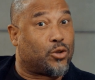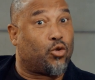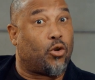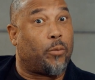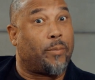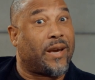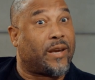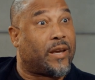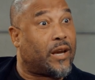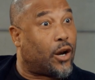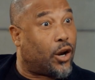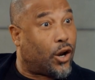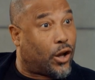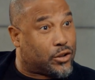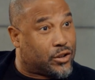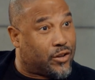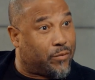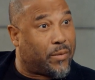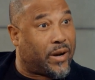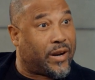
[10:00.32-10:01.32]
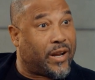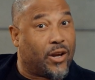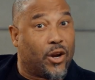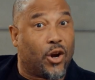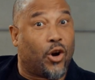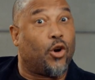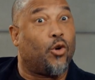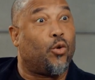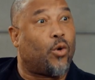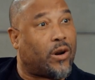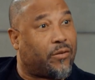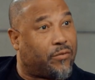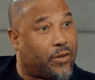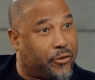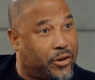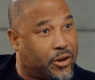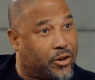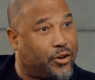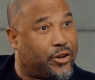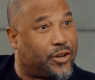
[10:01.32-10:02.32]
who are making lots of money who aren't
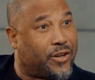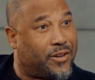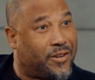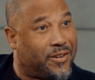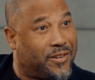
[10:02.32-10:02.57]
very good.